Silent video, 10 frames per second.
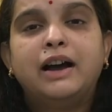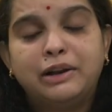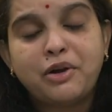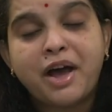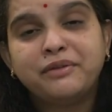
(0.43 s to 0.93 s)

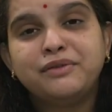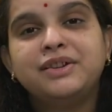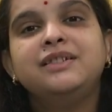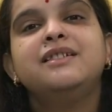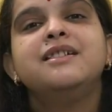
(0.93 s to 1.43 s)
Hello
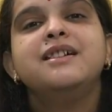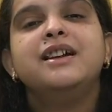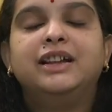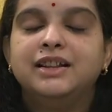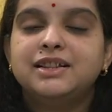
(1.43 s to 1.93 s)
everyone,
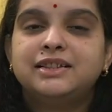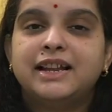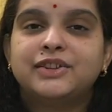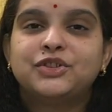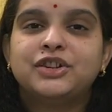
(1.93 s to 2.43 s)
in this
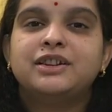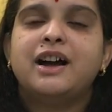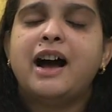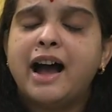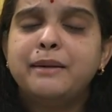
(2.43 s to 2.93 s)

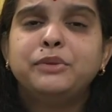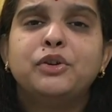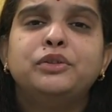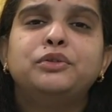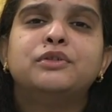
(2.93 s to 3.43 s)
lecture I am
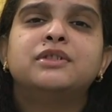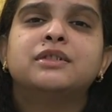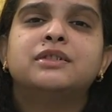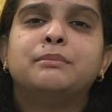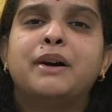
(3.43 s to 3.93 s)
going to
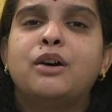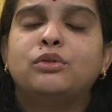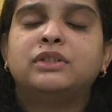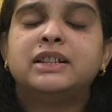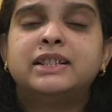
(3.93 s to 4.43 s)
discuss
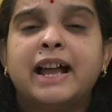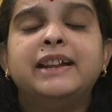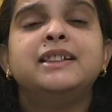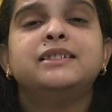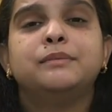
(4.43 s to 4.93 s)
about the
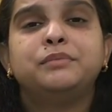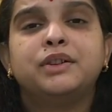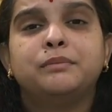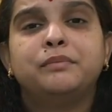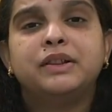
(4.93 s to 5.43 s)
sign and
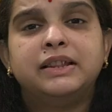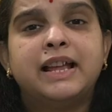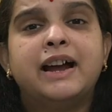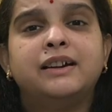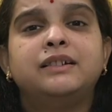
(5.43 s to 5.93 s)
symptom
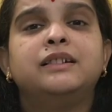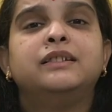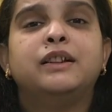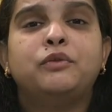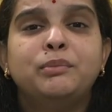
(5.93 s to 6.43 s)
that
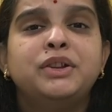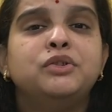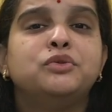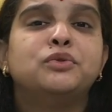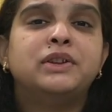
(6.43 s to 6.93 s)
the women
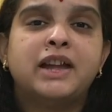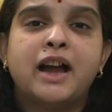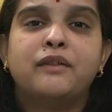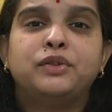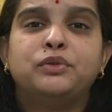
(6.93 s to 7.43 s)
usually
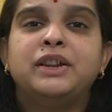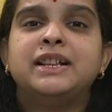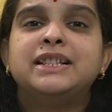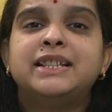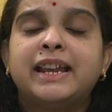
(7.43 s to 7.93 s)
have
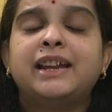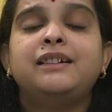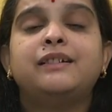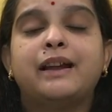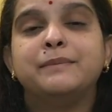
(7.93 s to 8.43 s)
during
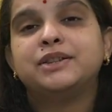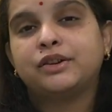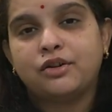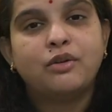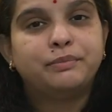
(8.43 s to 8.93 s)
second
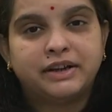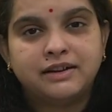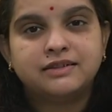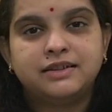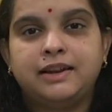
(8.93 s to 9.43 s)
trimester of
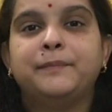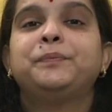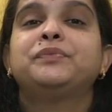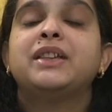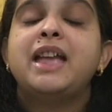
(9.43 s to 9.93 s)
pregnancy,
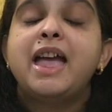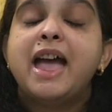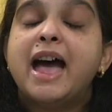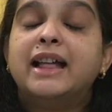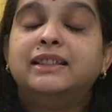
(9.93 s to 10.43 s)

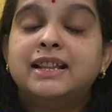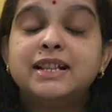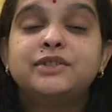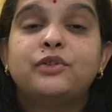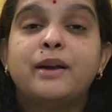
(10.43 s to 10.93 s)
and
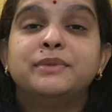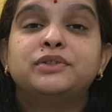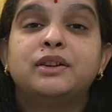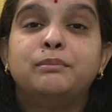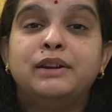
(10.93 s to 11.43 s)
this
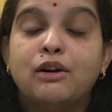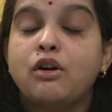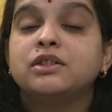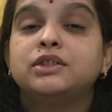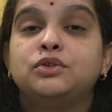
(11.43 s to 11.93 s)
trimester
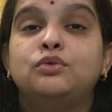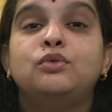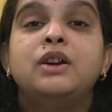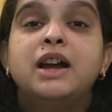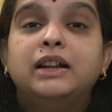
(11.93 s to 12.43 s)
belongs
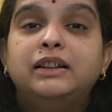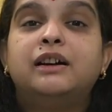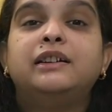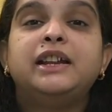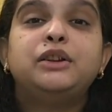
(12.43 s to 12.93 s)
to
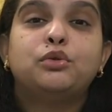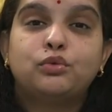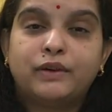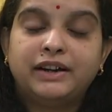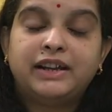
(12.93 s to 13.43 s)
13 to
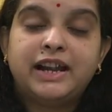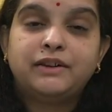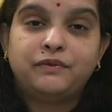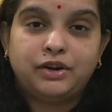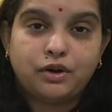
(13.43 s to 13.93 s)

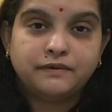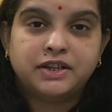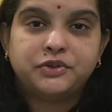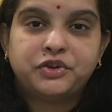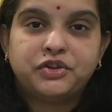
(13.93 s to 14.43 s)
28 week of
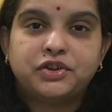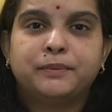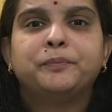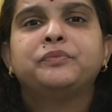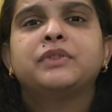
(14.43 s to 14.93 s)
gestation.